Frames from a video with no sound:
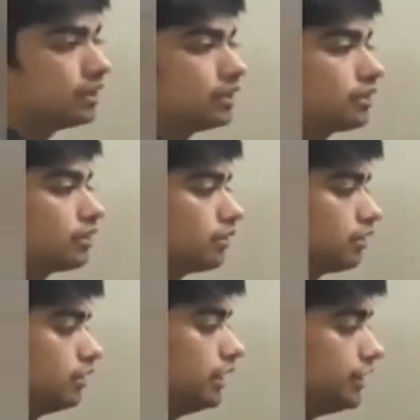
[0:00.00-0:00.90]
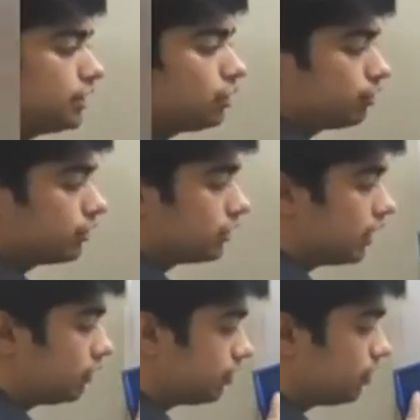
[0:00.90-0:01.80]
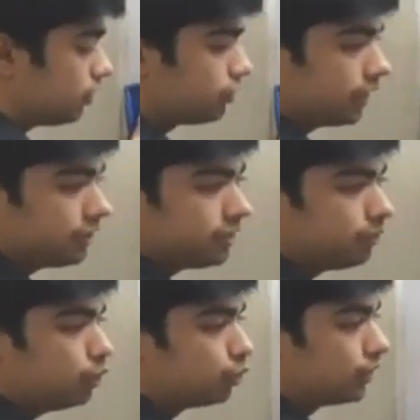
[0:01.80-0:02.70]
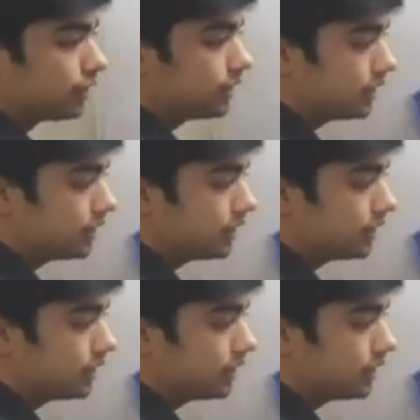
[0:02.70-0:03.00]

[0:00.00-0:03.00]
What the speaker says: the nature of graph of Fw versus